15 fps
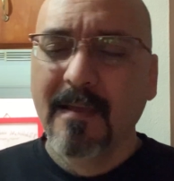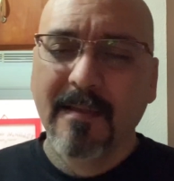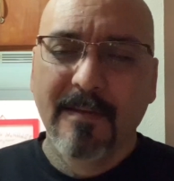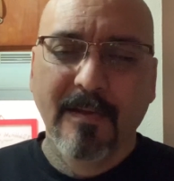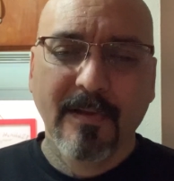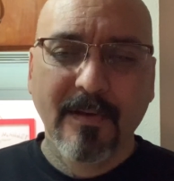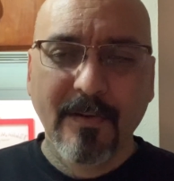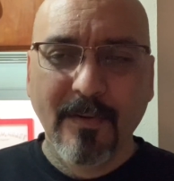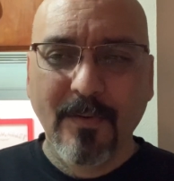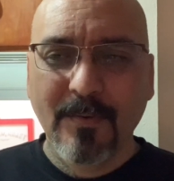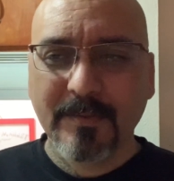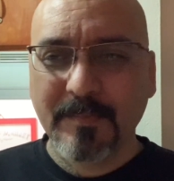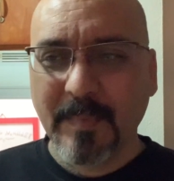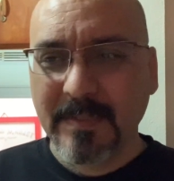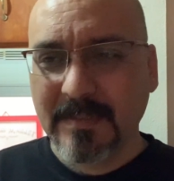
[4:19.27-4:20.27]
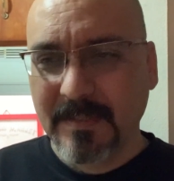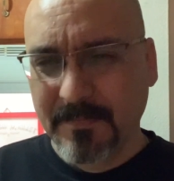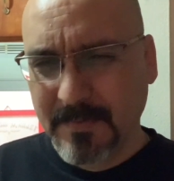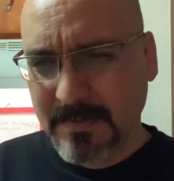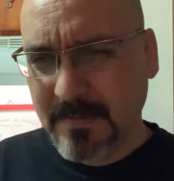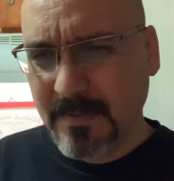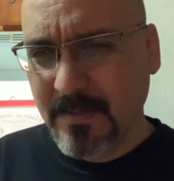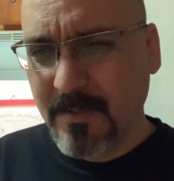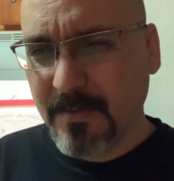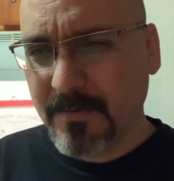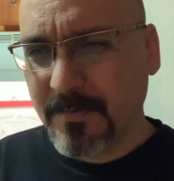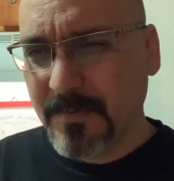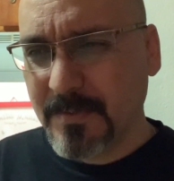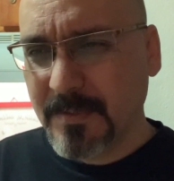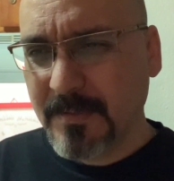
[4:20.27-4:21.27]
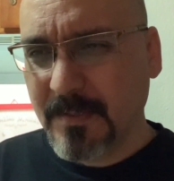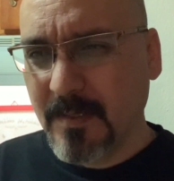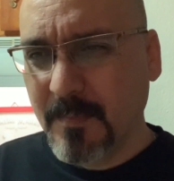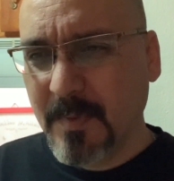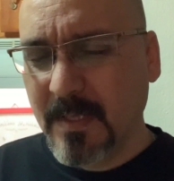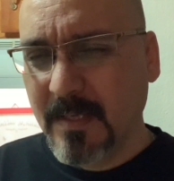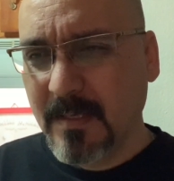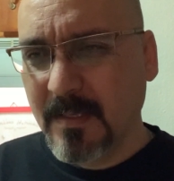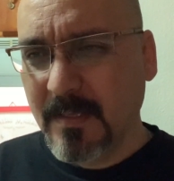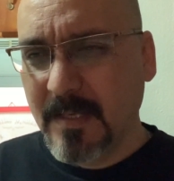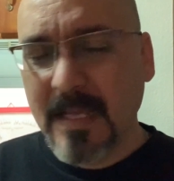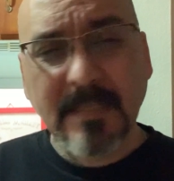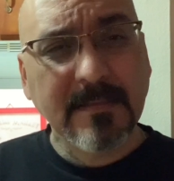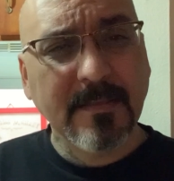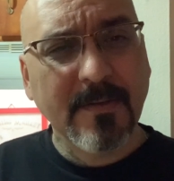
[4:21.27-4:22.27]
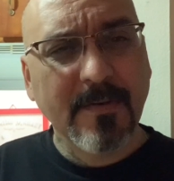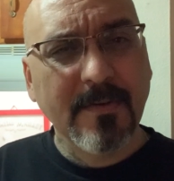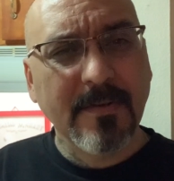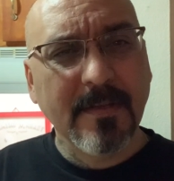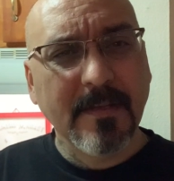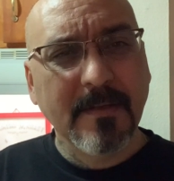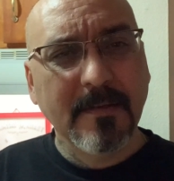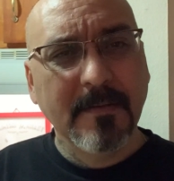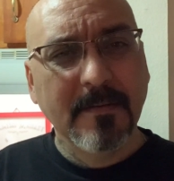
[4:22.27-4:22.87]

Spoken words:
they're gonna know, especially if it's a youngster just coming in, he hasn't earned it.